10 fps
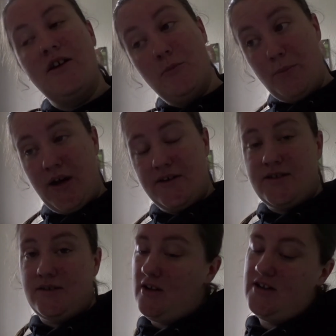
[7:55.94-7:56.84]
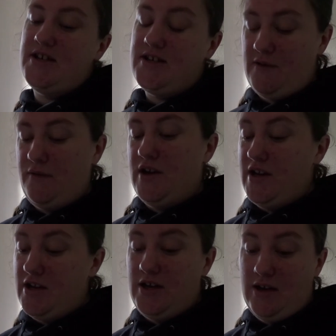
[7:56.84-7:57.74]
But I did
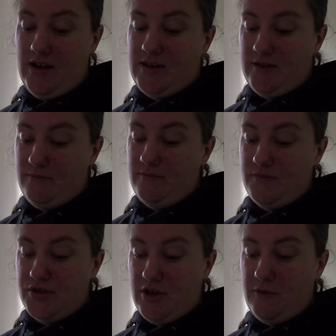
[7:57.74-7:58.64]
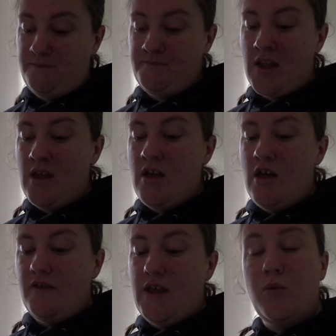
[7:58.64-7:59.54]
definitely like them. So
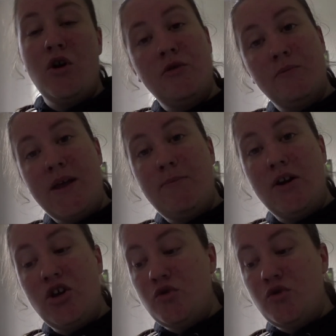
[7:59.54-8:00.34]
they weren't people I knew